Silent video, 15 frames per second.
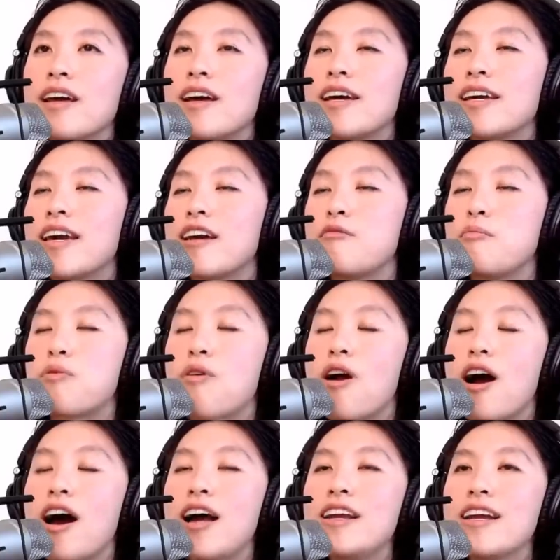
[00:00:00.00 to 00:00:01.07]
Again,
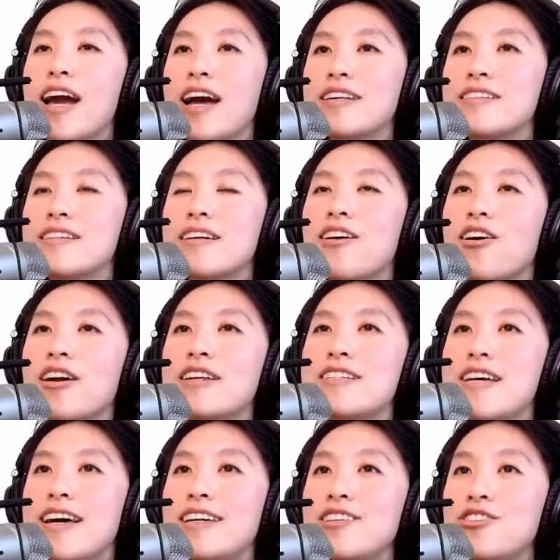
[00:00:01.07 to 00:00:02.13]
broadcasting our
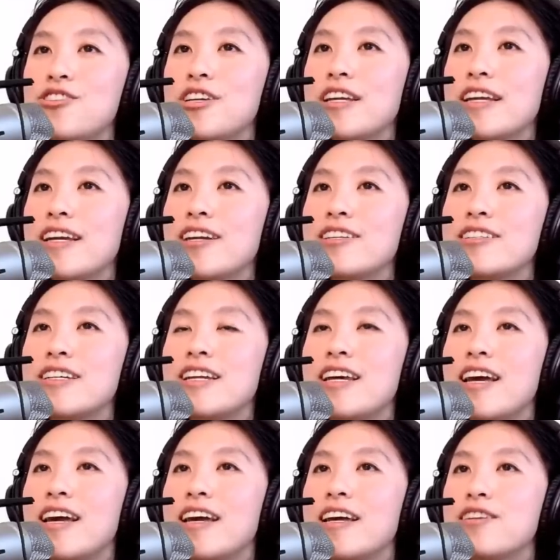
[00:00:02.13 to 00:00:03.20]
intention here
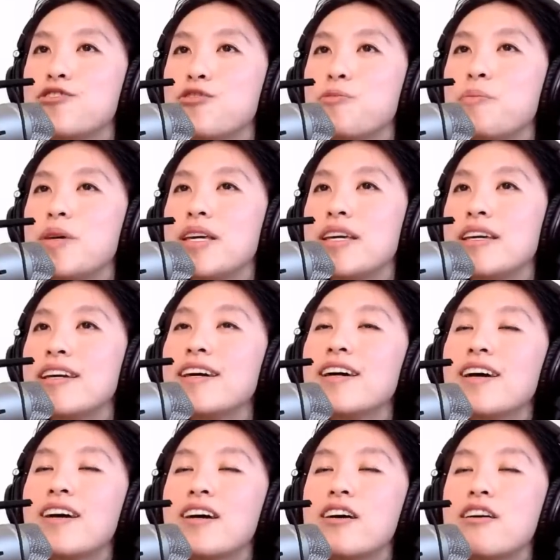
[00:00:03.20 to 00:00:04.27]
today to be
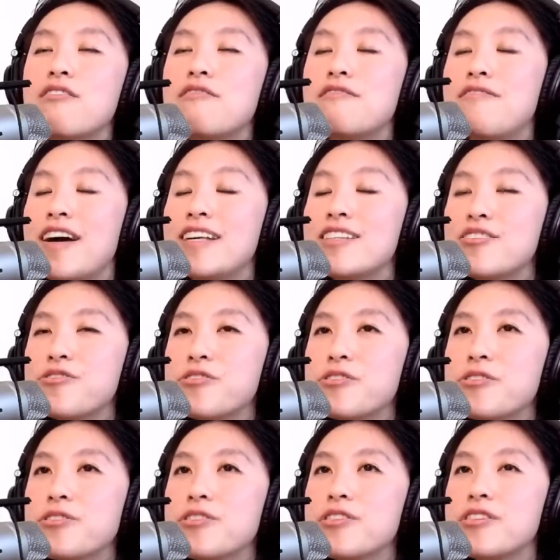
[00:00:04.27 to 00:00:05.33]

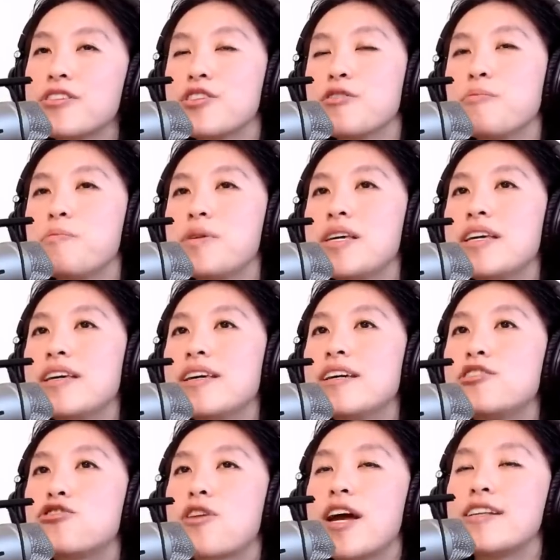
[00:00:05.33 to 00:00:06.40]
vessels, to
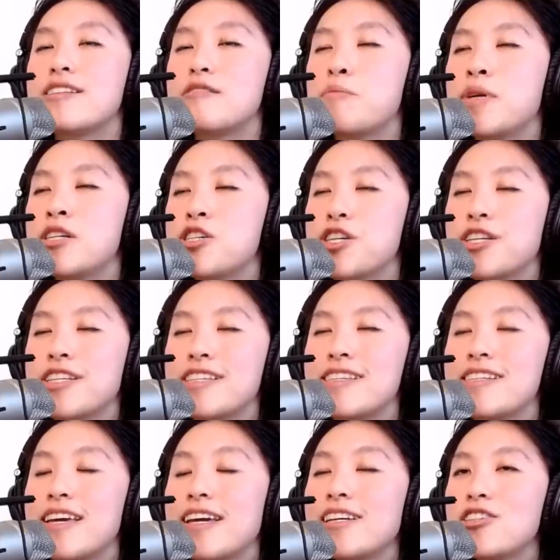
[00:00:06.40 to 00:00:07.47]
be transmission
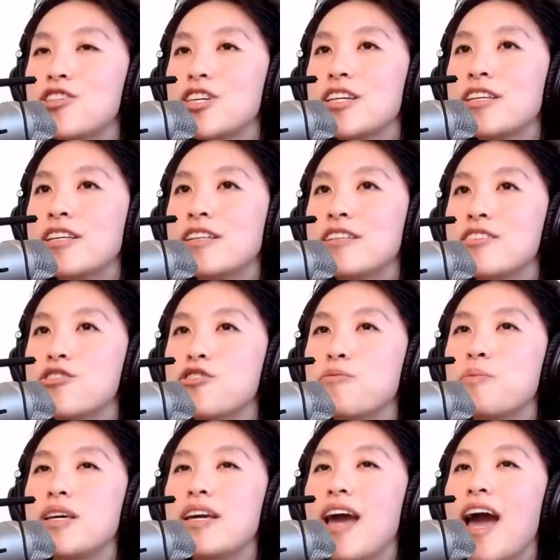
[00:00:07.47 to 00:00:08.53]
stations, to
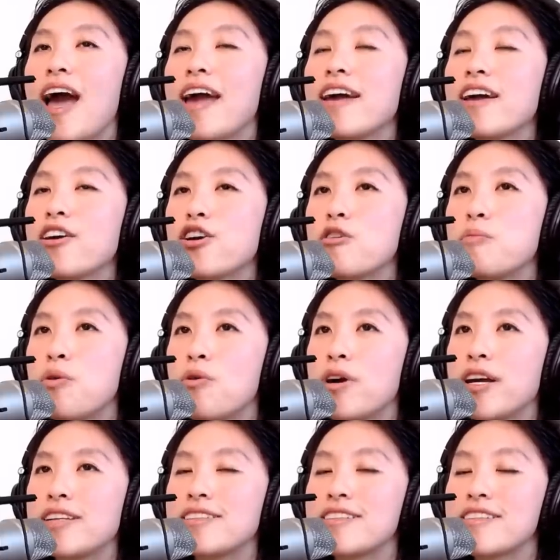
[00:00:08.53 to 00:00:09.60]
be anchor
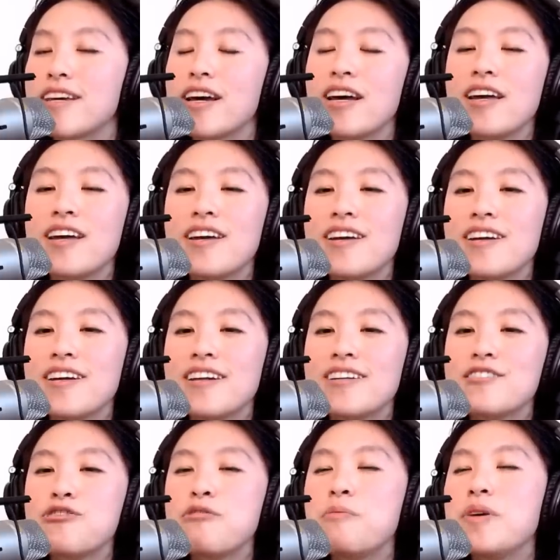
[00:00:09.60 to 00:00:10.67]
points
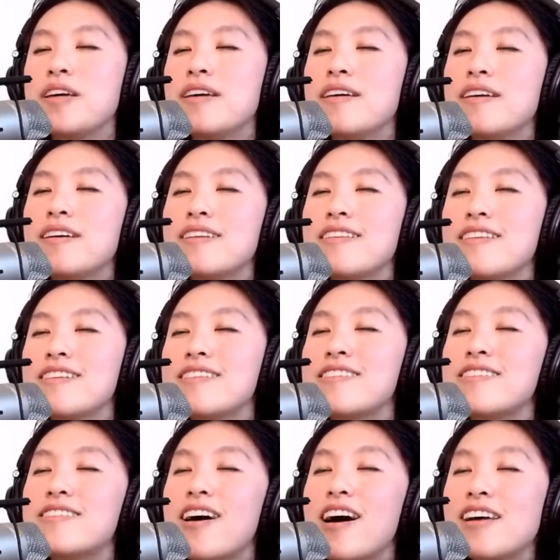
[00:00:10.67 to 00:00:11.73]
to be the
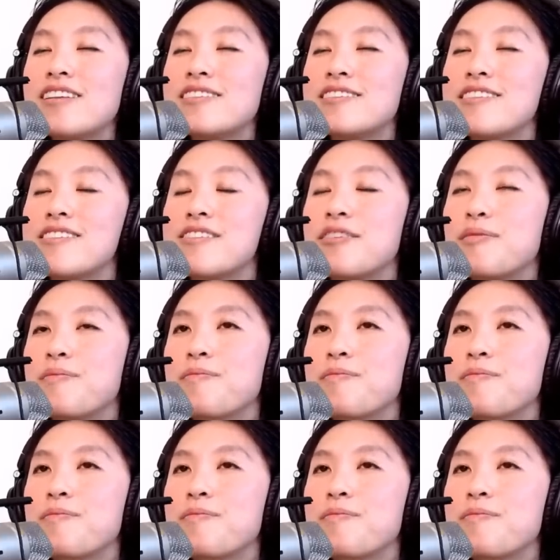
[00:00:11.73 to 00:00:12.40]
sons